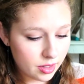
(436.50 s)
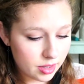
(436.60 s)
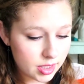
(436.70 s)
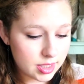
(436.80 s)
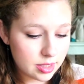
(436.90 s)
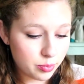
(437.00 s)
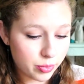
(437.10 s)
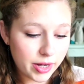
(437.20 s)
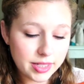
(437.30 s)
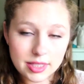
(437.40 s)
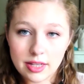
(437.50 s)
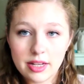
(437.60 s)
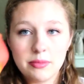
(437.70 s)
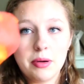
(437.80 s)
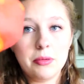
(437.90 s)
this is
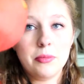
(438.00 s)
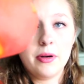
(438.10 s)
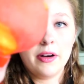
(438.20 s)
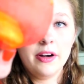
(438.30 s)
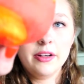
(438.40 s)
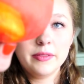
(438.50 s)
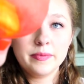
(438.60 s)
Brightside Bubble Bar.